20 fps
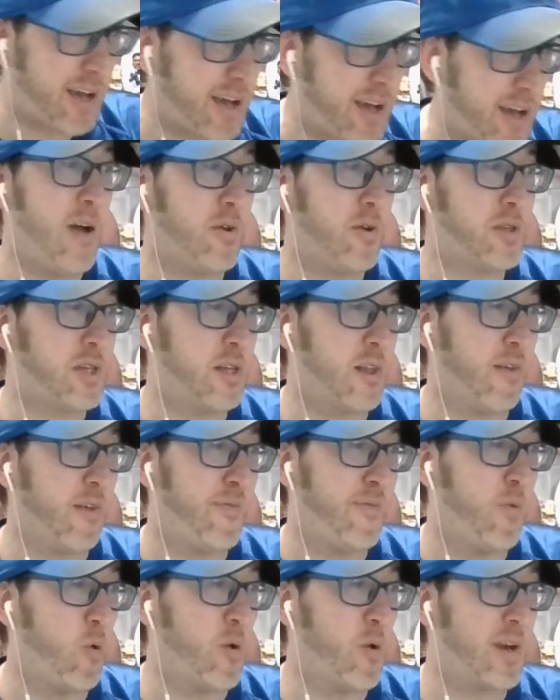out to the
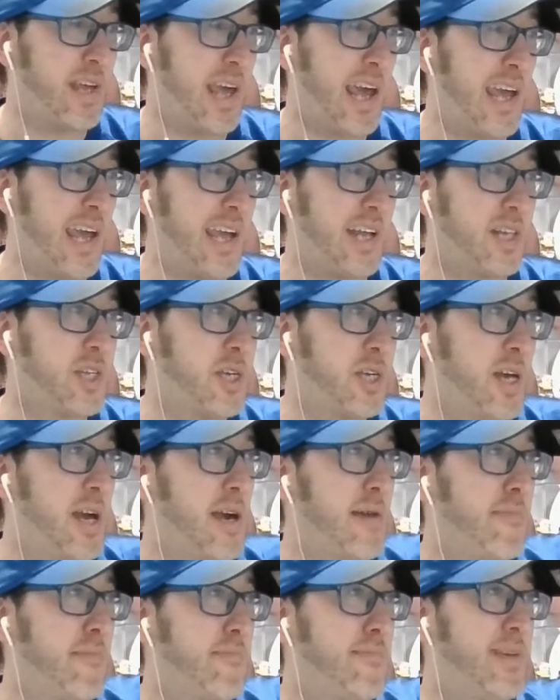48.
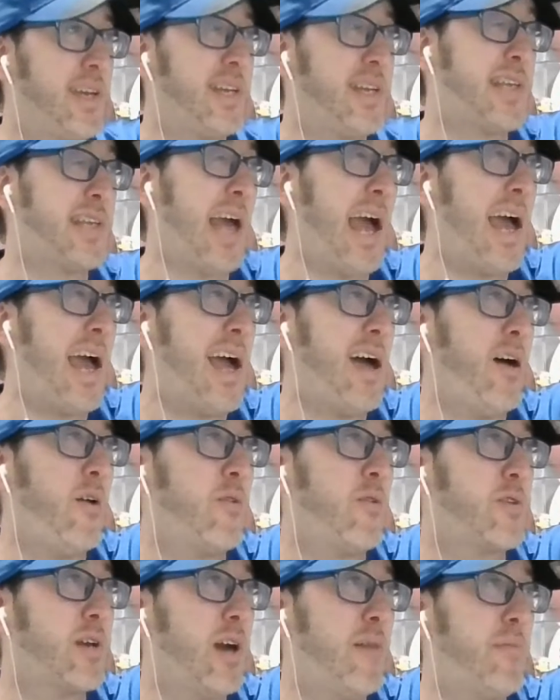
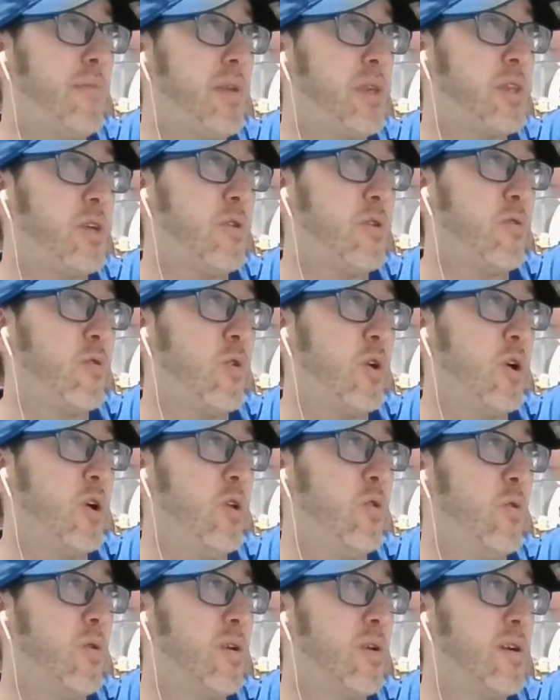Towel coming
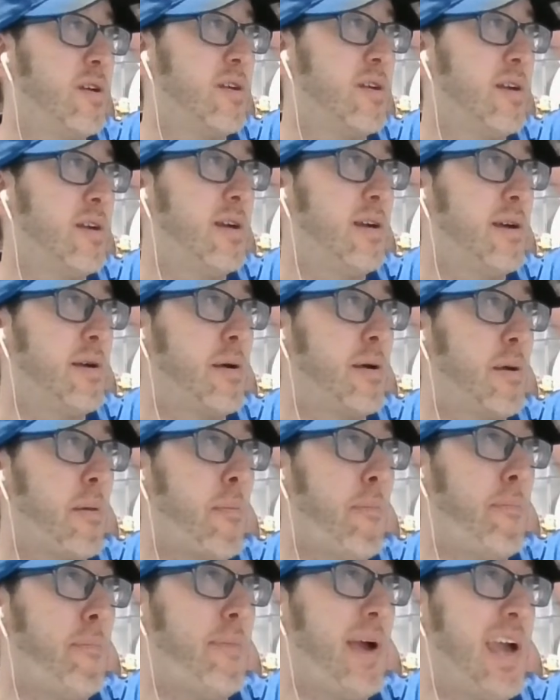through.
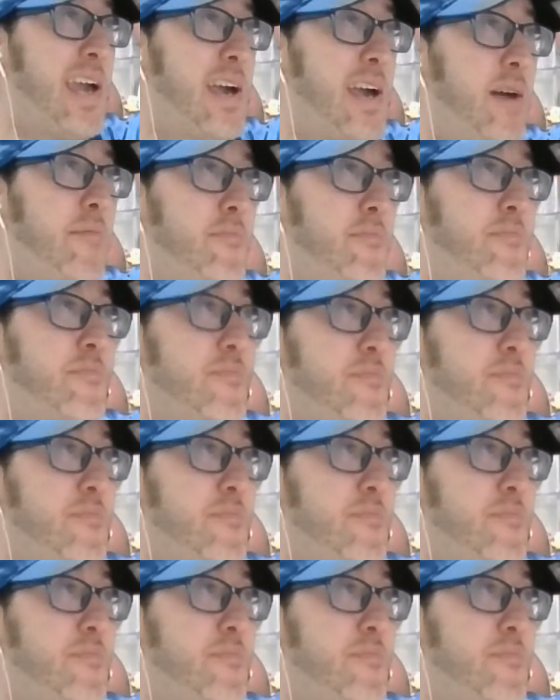Bam.